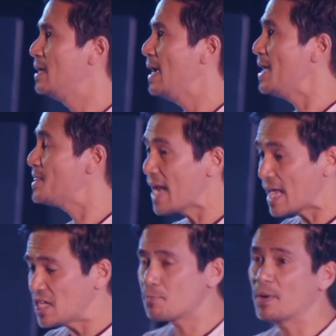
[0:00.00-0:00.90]
And then at
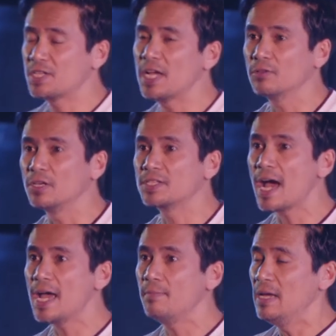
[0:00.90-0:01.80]
this particular
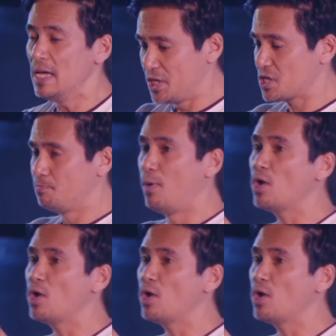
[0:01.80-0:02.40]
time, this book